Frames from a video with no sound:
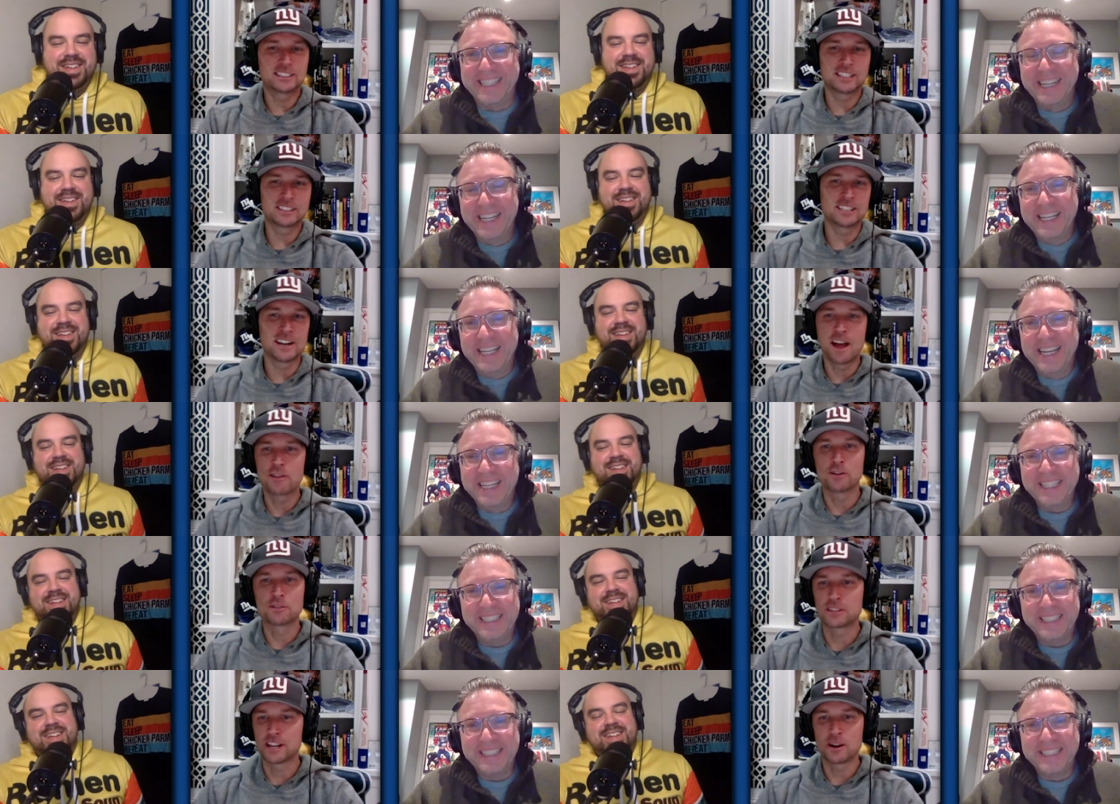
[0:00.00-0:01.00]
Speaker 1: That's just
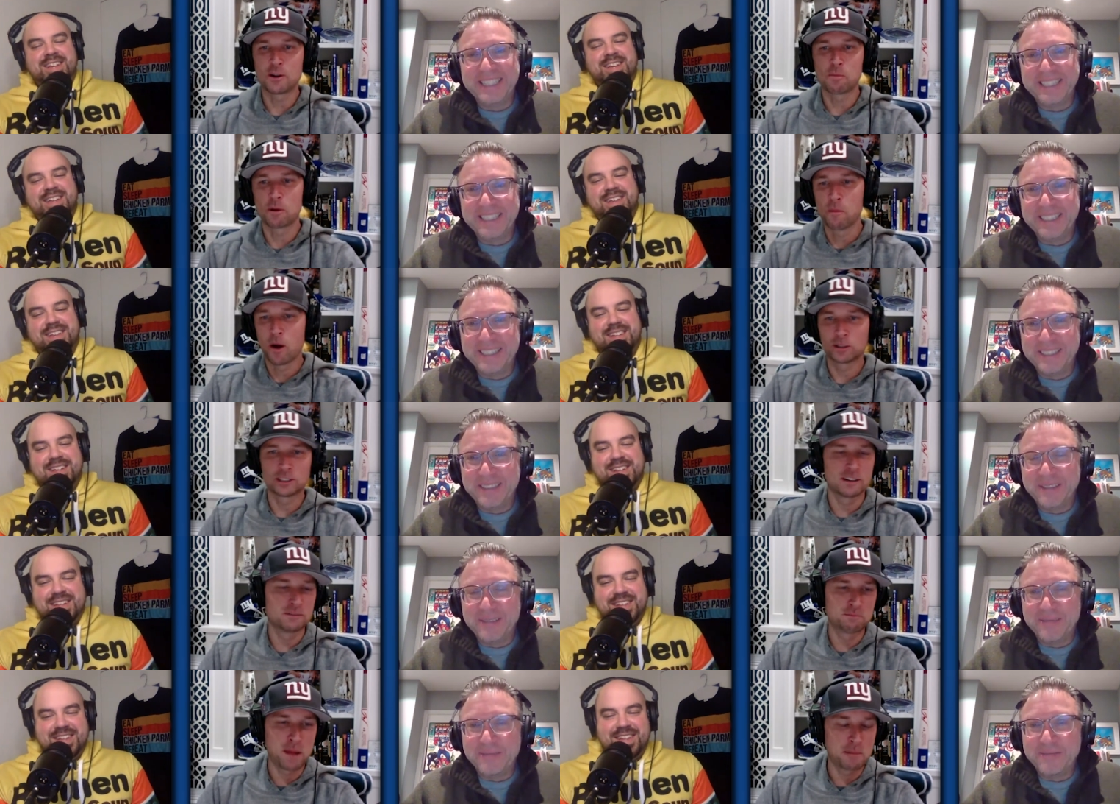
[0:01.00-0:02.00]
another single
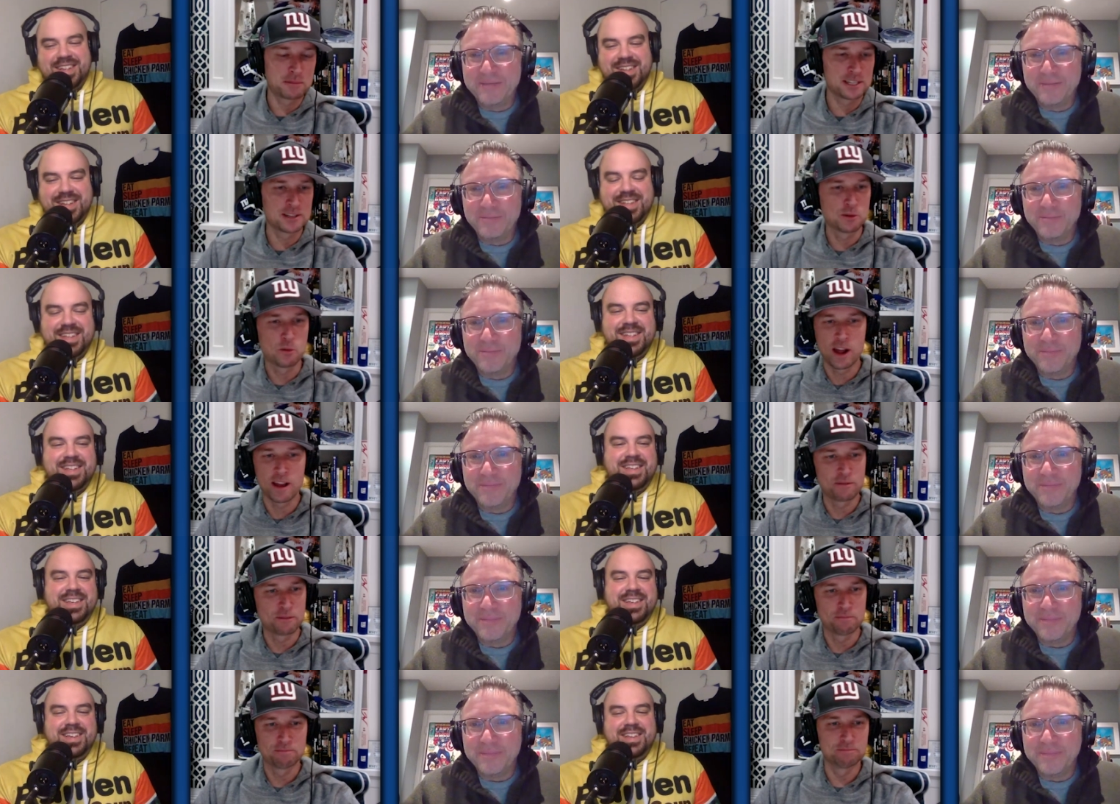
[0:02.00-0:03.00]
promotion of Pepsi's
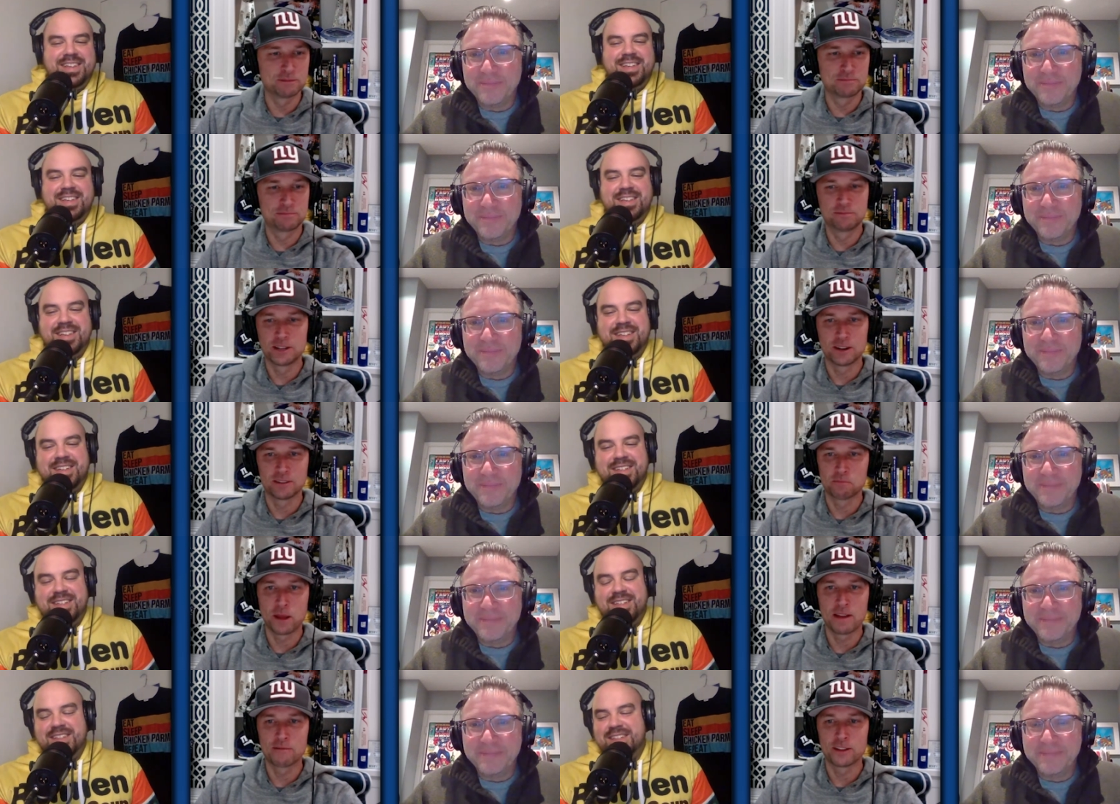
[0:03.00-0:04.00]
away from you know,
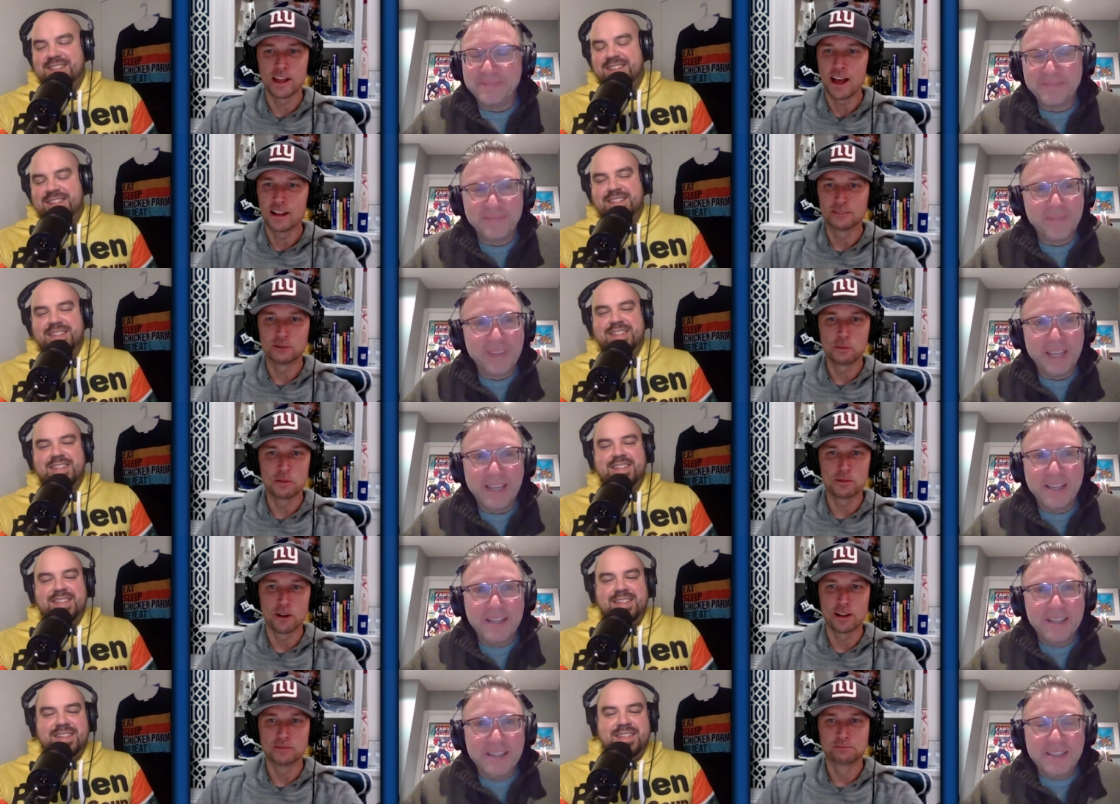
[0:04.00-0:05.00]
paying for that.
Speaker 2: We'll
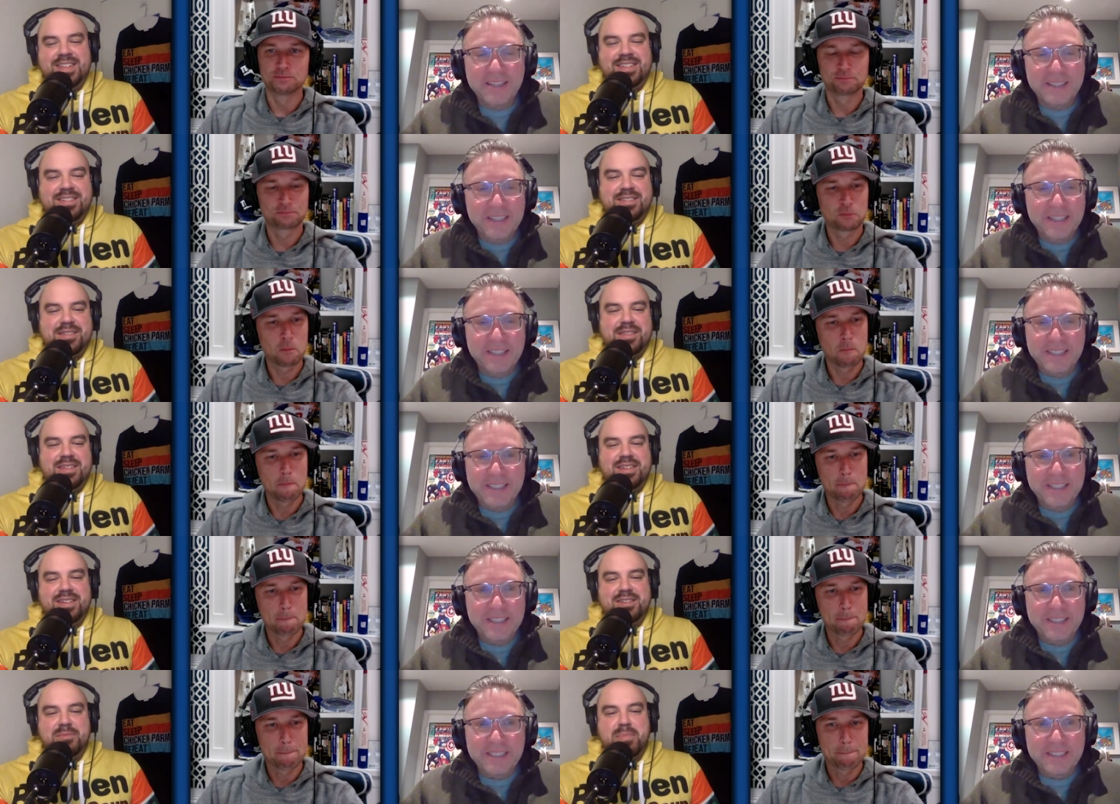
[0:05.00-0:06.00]
be fine. This is
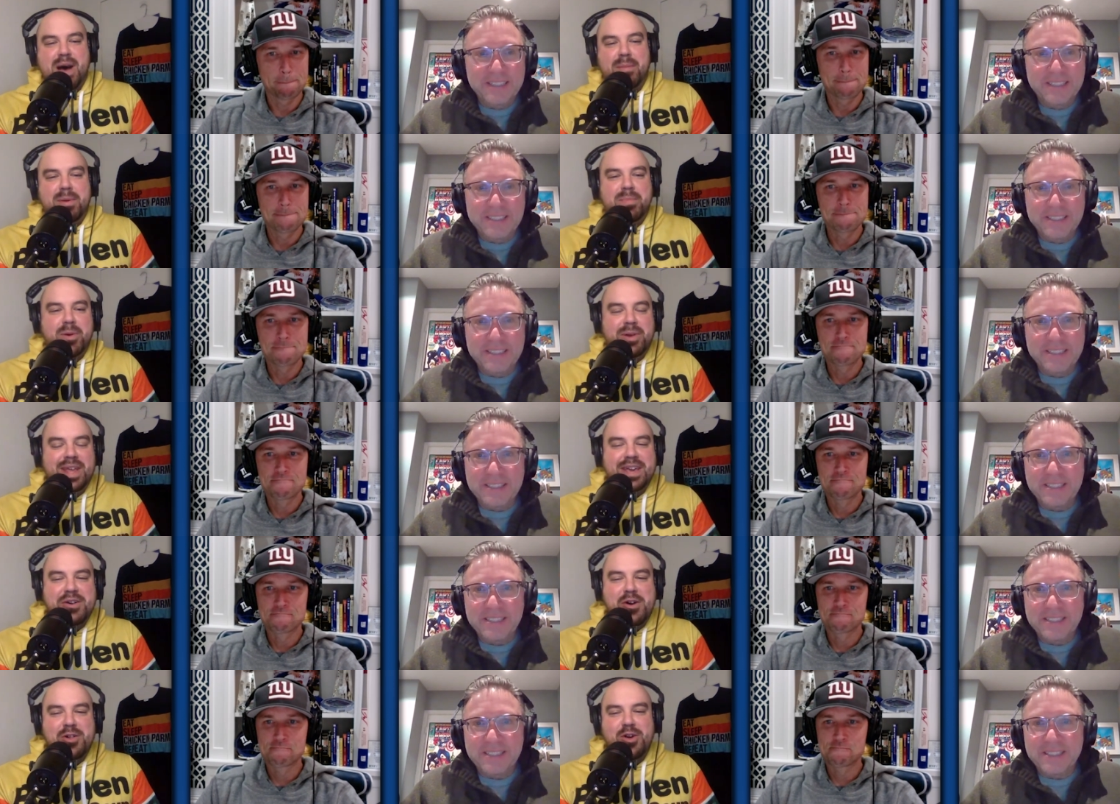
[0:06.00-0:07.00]
this is Bobby
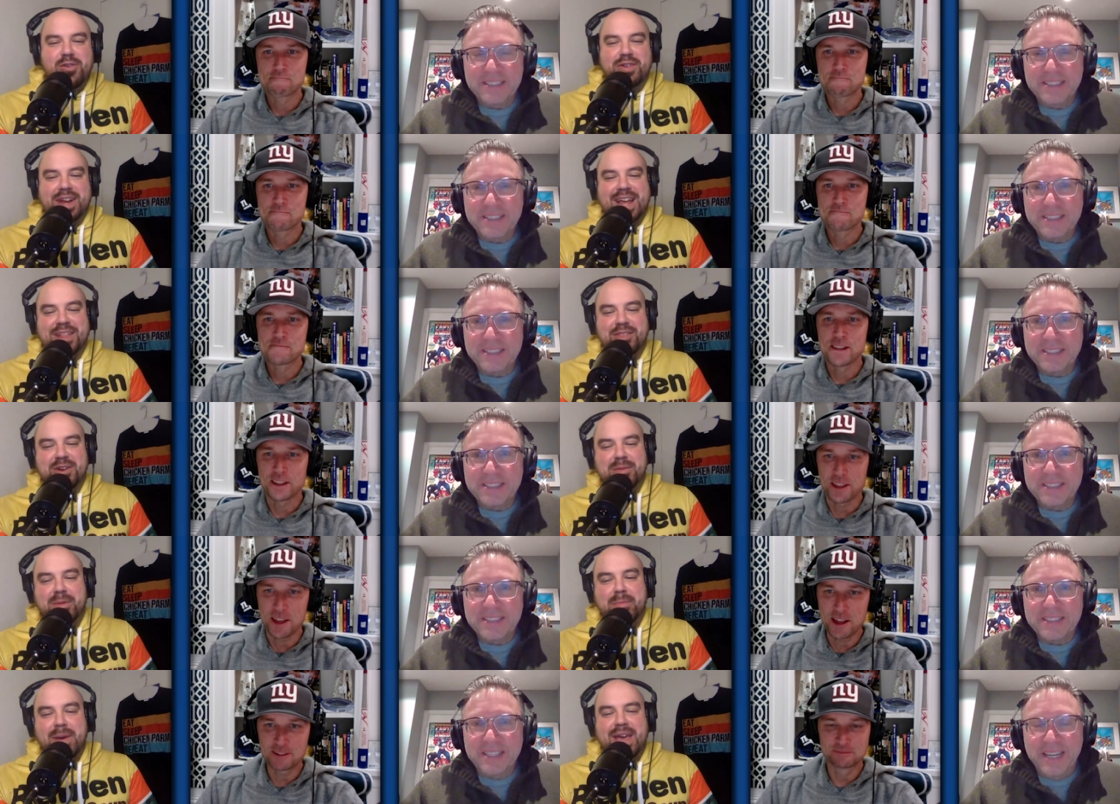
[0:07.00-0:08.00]
Bonilla all over again. They're
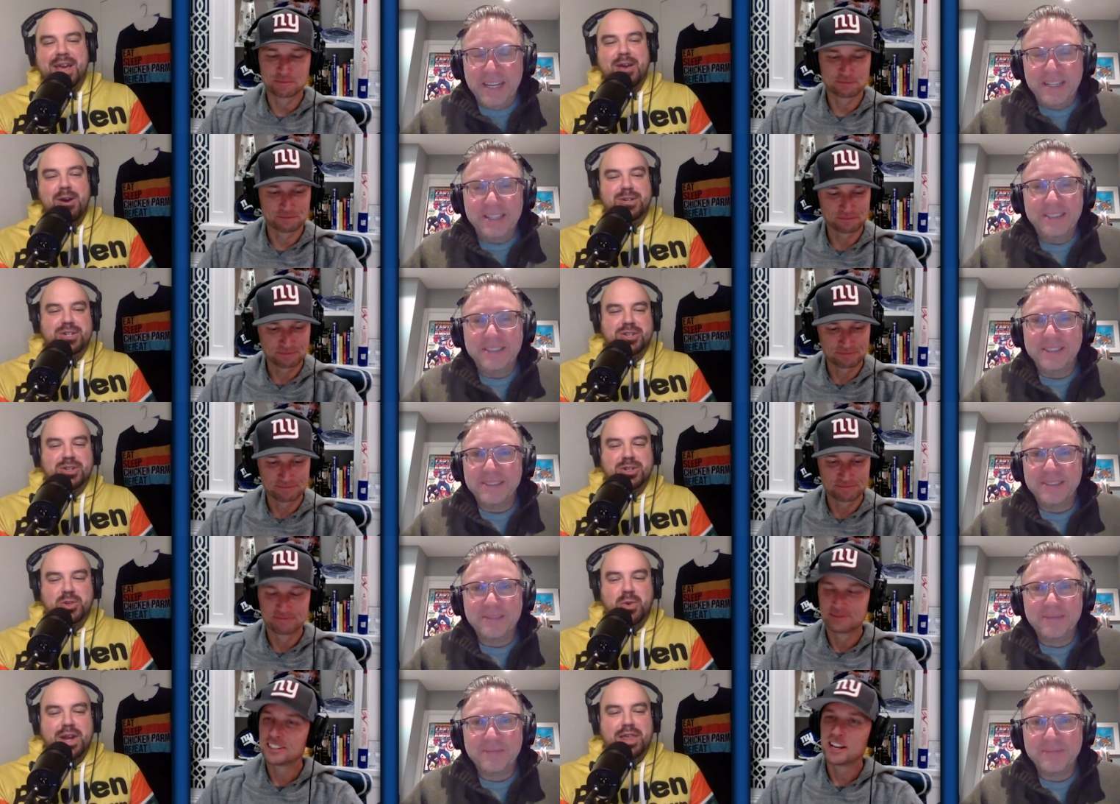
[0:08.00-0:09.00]
going to yeah. be paying coaches
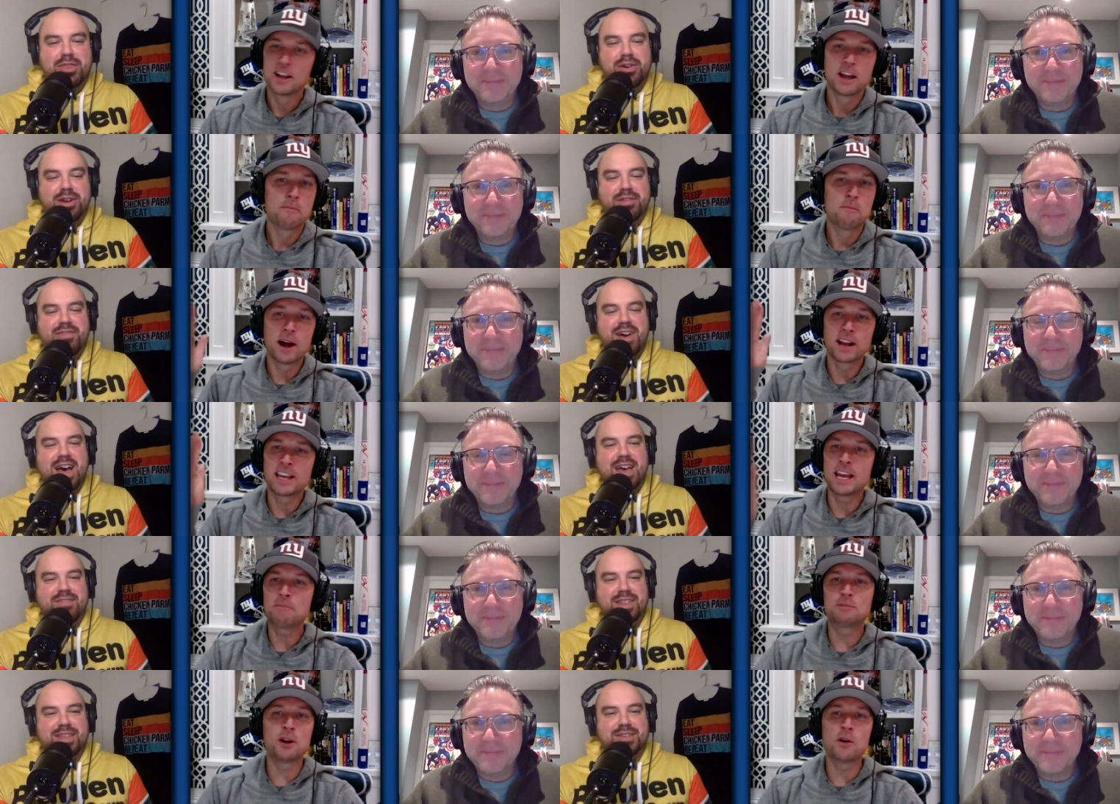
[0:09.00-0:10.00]
till 2035. But
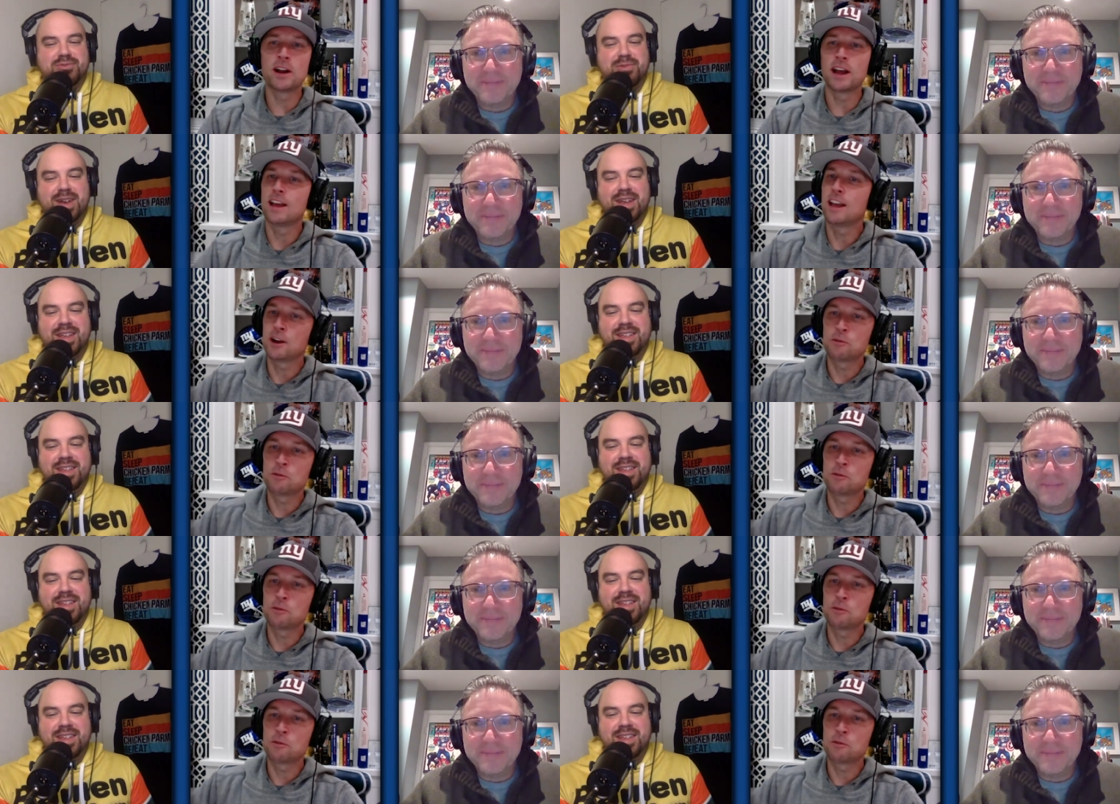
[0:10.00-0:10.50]
keep doing it.
Speaker 1: Rate.